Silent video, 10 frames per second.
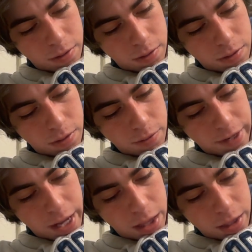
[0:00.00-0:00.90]
the
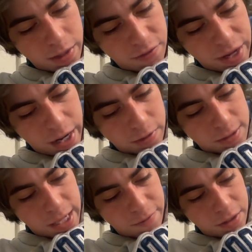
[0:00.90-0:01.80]
reality of the actor's
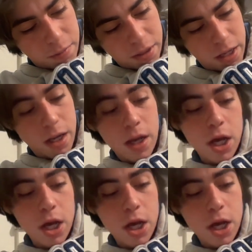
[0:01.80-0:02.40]
life in the play,